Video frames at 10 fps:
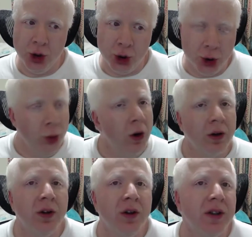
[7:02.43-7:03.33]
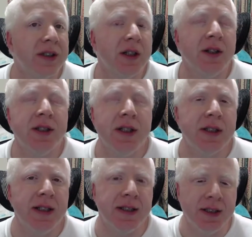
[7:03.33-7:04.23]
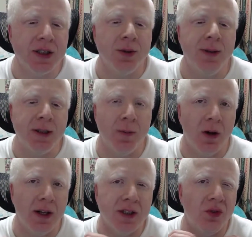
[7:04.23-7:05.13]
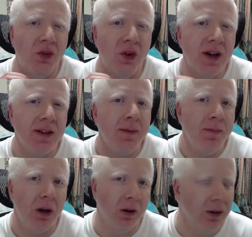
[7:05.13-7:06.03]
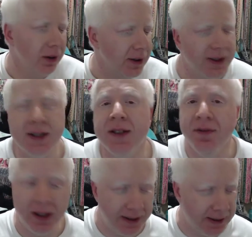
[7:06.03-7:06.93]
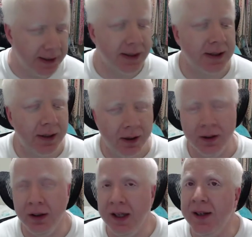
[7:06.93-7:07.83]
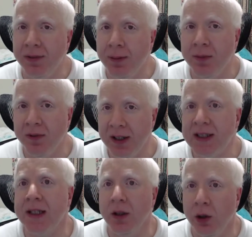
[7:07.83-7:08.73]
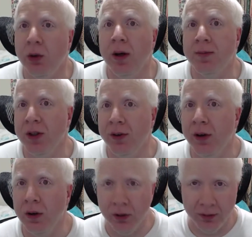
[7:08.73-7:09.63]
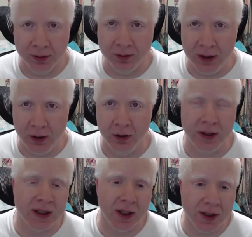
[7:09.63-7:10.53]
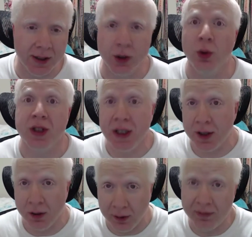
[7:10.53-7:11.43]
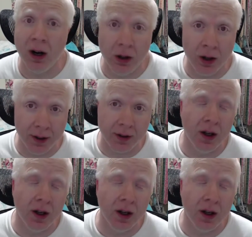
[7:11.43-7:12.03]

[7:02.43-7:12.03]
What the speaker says: 200 degrees Celsius is the sweet spot. It's right in the middle. Because this device, this Geek Vape device, can go up to 315 degrees Celsius or 600 Fahrenheit